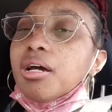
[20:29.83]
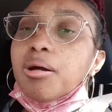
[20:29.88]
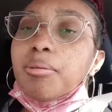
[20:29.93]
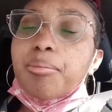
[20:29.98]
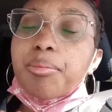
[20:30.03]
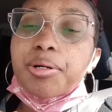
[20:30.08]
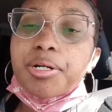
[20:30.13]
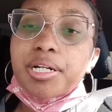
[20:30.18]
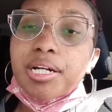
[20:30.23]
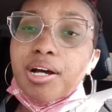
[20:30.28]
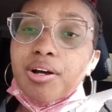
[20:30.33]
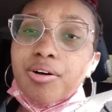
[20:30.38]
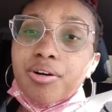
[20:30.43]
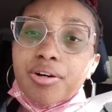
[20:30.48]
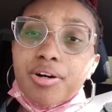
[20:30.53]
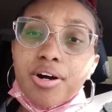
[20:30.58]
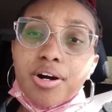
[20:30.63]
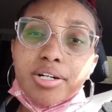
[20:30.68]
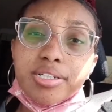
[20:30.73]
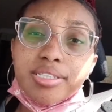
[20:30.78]
print it out on
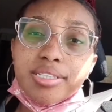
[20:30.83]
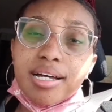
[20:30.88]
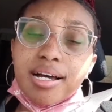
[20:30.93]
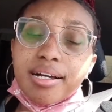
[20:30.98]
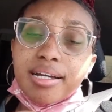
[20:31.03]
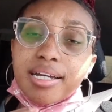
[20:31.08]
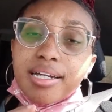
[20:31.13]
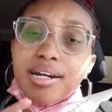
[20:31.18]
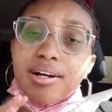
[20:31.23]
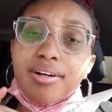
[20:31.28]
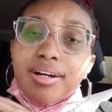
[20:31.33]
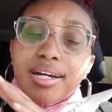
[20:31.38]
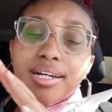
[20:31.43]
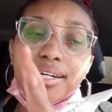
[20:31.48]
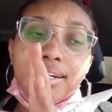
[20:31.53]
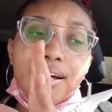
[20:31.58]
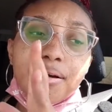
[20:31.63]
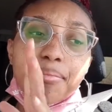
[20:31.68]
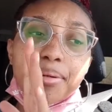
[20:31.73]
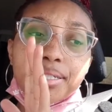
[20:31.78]
cardstock and I'll cut it
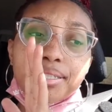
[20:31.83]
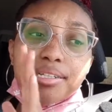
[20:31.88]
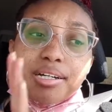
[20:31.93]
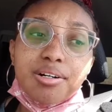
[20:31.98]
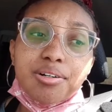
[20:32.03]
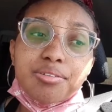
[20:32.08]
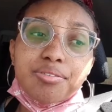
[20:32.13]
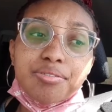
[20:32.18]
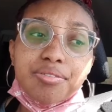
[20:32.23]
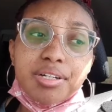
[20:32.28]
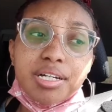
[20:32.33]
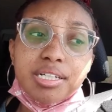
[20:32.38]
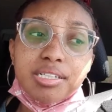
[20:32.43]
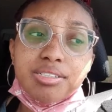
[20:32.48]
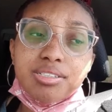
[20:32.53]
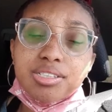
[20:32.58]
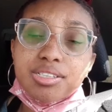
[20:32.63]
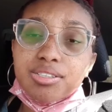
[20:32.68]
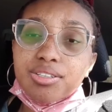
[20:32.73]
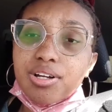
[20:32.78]
out myself and
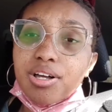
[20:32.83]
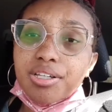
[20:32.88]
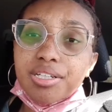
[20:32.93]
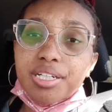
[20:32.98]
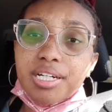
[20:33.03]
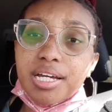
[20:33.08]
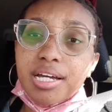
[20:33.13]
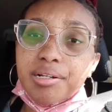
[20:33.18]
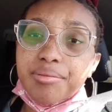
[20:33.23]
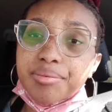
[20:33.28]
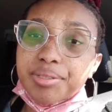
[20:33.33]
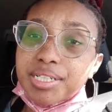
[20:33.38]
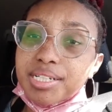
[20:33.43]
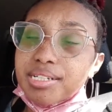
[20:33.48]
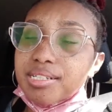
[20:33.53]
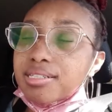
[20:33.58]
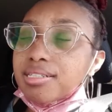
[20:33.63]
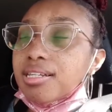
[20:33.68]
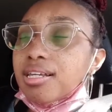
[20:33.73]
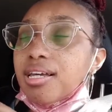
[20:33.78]
just call it a day.
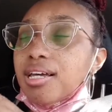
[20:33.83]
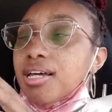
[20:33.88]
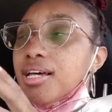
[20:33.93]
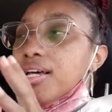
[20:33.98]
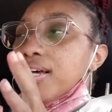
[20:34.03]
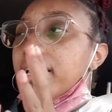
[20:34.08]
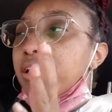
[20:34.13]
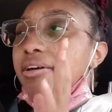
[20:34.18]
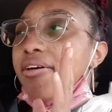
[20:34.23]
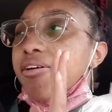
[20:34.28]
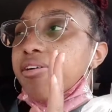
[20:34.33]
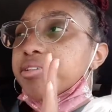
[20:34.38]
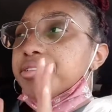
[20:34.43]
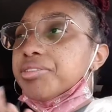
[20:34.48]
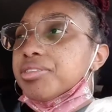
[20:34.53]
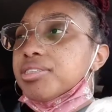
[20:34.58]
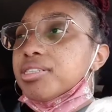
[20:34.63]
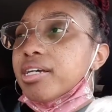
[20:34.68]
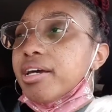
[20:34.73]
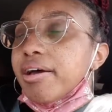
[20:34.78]
Because
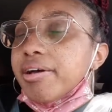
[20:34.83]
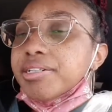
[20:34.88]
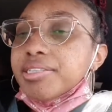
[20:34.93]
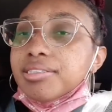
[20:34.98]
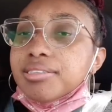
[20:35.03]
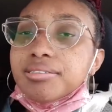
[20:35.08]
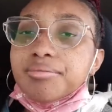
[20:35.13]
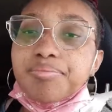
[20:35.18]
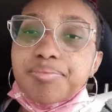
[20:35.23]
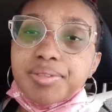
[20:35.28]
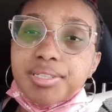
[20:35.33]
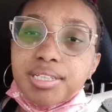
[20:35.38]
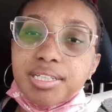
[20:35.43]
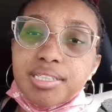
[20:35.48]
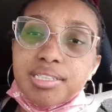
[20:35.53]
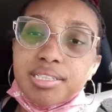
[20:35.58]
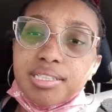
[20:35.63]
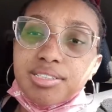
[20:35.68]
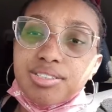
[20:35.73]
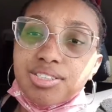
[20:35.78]
I,
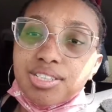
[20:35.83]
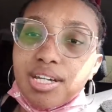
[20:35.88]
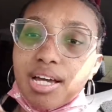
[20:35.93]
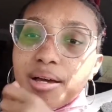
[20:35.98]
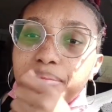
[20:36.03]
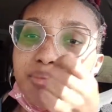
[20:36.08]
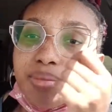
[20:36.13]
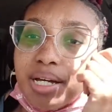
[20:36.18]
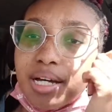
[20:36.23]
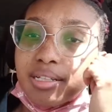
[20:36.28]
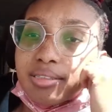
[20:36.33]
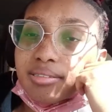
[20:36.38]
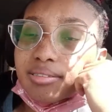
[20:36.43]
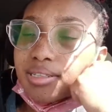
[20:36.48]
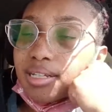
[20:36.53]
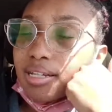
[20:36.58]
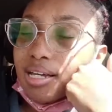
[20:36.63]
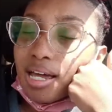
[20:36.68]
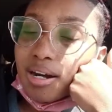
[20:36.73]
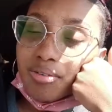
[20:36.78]
it, it, I'm,
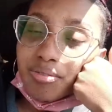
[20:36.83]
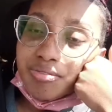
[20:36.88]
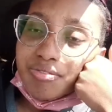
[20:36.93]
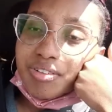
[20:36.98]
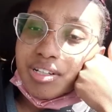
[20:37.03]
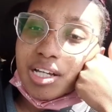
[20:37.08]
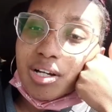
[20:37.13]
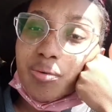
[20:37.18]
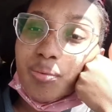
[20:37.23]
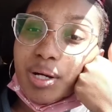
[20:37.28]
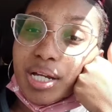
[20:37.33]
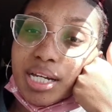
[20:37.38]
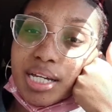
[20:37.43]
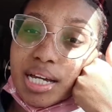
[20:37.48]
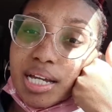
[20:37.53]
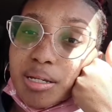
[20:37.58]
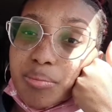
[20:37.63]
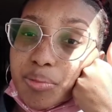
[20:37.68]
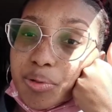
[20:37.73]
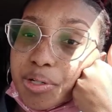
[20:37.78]
I don't feel like waiting
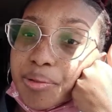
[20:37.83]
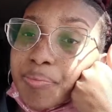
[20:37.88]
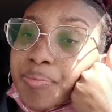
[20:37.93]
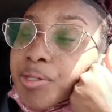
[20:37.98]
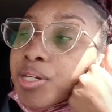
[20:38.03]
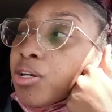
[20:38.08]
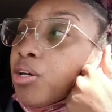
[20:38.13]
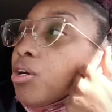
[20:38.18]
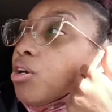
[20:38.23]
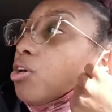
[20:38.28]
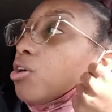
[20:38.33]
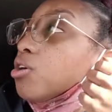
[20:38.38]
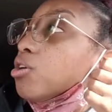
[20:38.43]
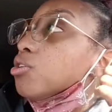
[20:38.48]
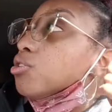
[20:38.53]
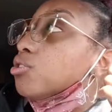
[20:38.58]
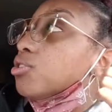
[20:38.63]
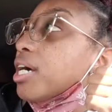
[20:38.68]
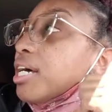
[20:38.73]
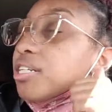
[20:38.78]
anymore.
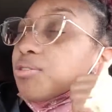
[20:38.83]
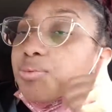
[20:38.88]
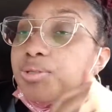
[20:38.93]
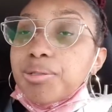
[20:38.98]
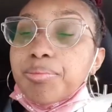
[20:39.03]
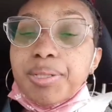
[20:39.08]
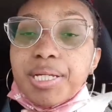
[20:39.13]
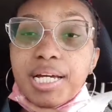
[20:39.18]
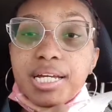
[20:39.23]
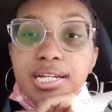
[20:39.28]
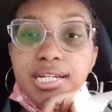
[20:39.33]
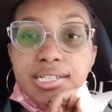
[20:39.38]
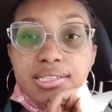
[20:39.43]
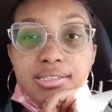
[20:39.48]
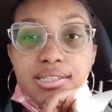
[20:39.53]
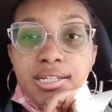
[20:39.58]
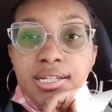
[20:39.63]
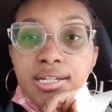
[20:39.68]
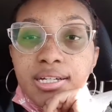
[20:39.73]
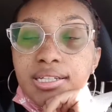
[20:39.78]
So that is what the plan is.
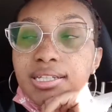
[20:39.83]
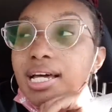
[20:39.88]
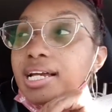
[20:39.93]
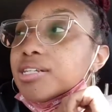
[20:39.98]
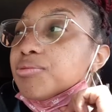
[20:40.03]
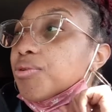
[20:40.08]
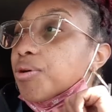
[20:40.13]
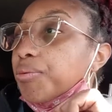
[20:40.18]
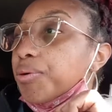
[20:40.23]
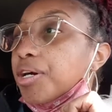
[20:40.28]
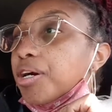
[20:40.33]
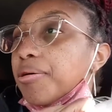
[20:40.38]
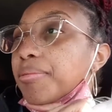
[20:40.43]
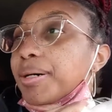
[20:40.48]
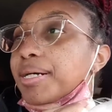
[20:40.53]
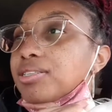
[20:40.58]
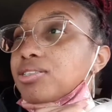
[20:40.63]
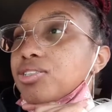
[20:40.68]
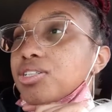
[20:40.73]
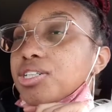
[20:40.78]
That is what we are
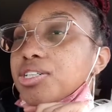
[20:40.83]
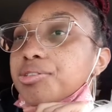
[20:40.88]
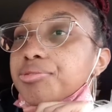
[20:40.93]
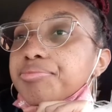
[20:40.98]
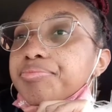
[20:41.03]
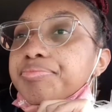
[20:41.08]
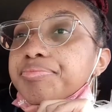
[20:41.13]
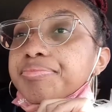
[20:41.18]
about to do.